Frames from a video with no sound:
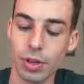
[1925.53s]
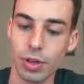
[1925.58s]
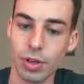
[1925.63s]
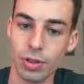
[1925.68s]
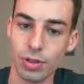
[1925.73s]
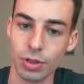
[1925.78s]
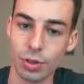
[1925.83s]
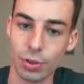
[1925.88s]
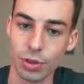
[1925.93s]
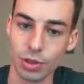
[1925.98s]

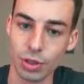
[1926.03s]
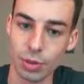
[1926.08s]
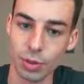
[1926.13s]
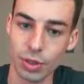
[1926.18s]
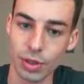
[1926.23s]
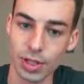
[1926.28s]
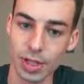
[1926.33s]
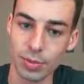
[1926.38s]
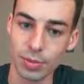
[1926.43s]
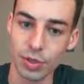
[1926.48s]
So what's our
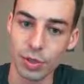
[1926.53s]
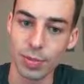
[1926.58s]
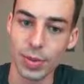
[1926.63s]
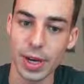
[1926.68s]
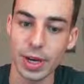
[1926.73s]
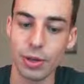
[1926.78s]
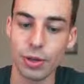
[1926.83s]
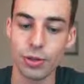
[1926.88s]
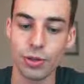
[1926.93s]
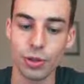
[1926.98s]
runtime? So
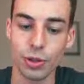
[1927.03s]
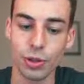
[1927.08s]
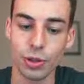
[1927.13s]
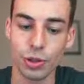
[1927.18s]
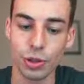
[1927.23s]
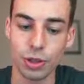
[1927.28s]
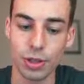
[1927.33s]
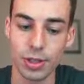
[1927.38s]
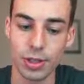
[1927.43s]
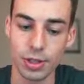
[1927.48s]
binary
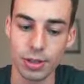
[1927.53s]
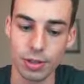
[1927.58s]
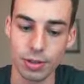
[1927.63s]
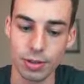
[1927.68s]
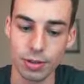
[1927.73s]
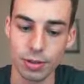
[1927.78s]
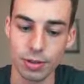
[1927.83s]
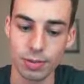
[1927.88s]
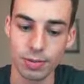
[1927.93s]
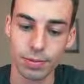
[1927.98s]
search
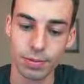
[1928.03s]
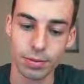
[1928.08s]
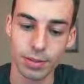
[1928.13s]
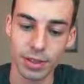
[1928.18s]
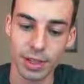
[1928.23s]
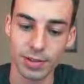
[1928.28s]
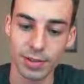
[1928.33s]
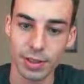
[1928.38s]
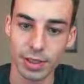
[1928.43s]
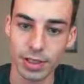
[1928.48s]
is
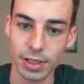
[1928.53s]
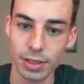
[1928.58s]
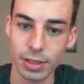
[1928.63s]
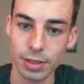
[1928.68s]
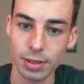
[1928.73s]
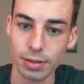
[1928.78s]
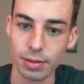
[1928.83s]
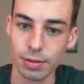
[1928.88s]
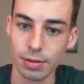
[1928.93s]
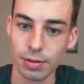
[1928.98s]
17.